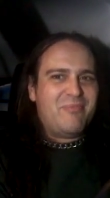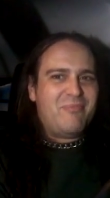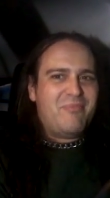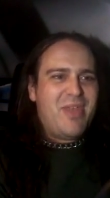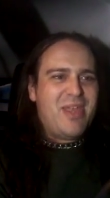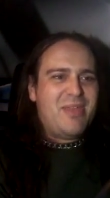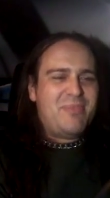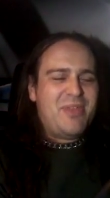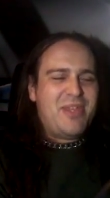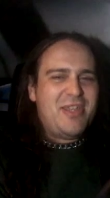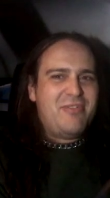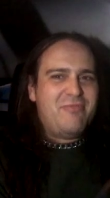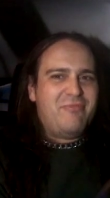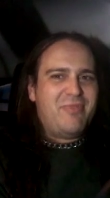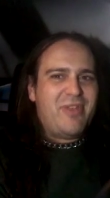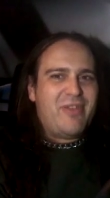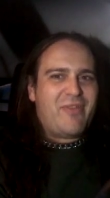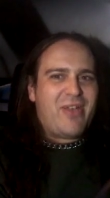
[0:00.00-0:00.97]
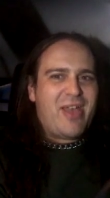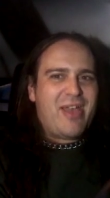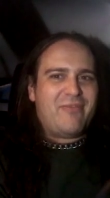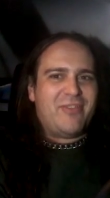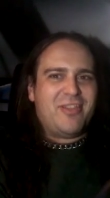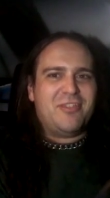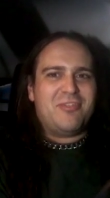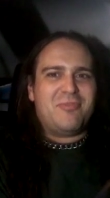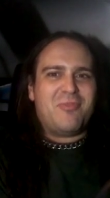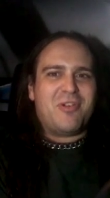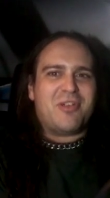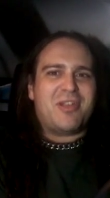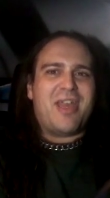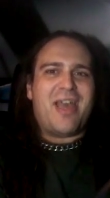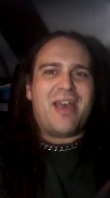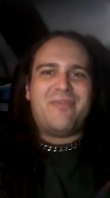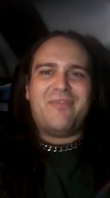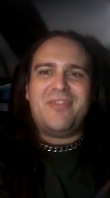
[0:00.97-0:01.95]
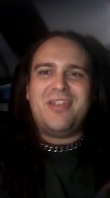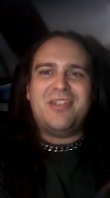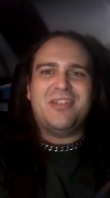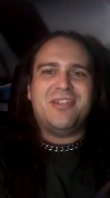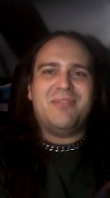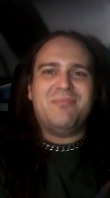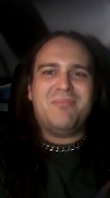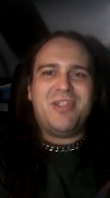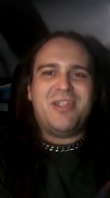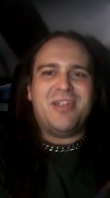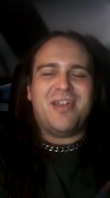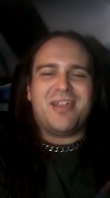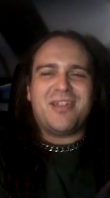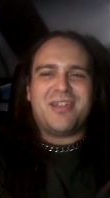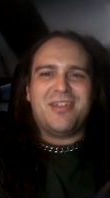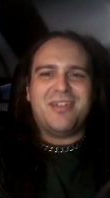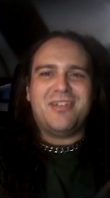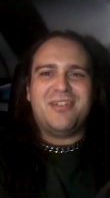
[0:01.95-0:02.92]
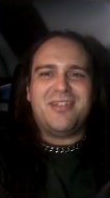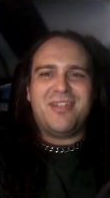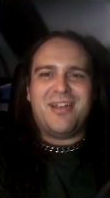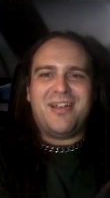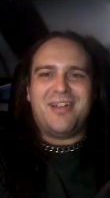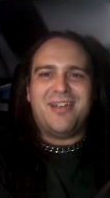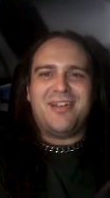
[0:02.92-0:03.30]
Maybe if I have a little more caffeine in me, I can